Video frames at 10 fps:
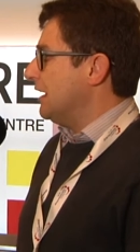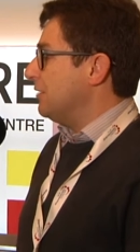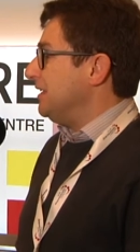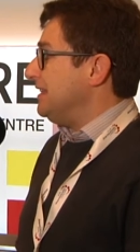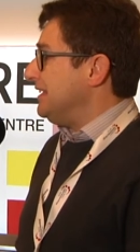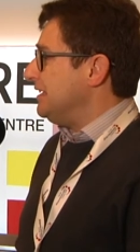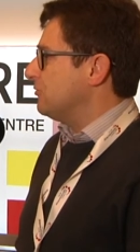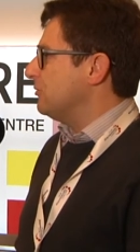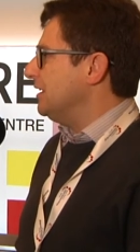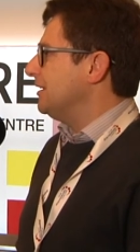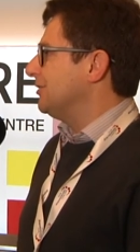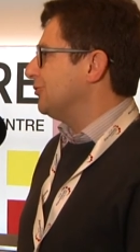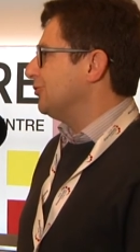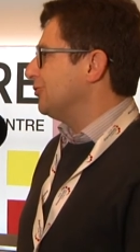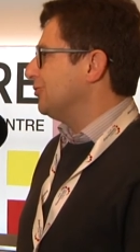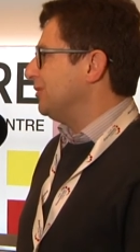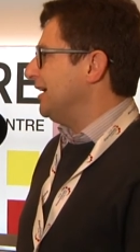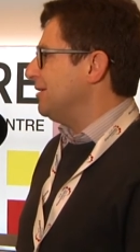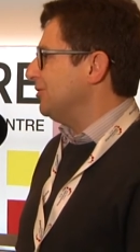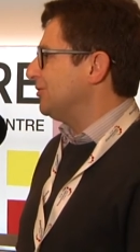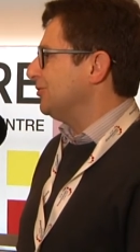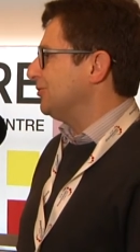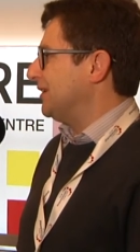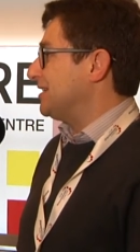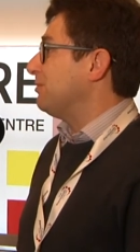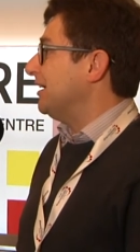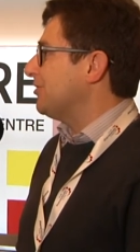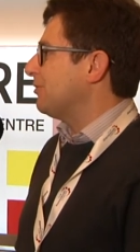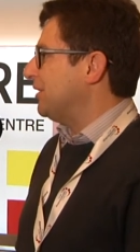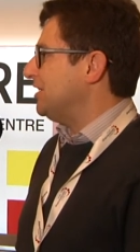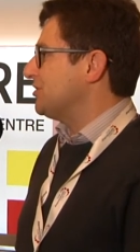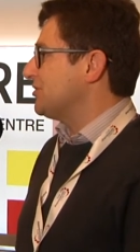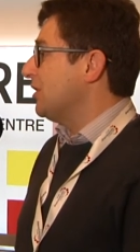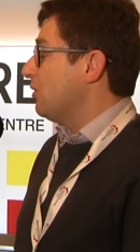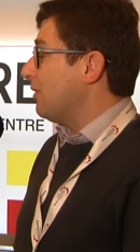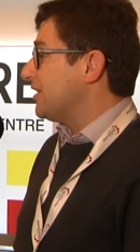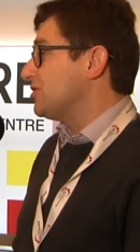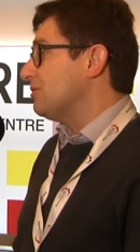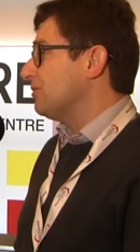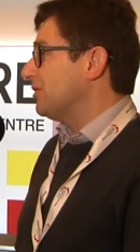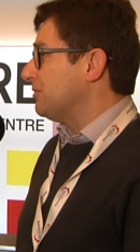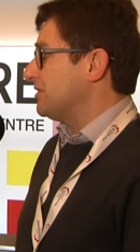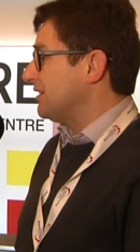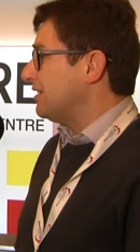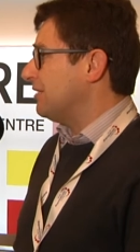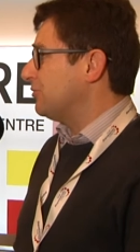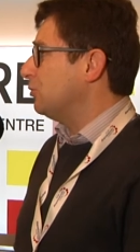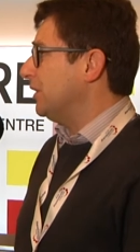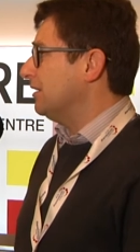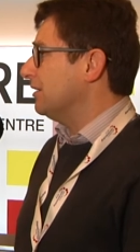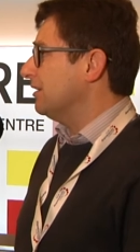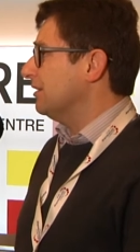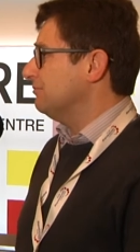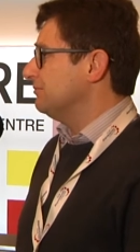and we need really to, to be able to, to explain our patients why some of them still have to wait a little.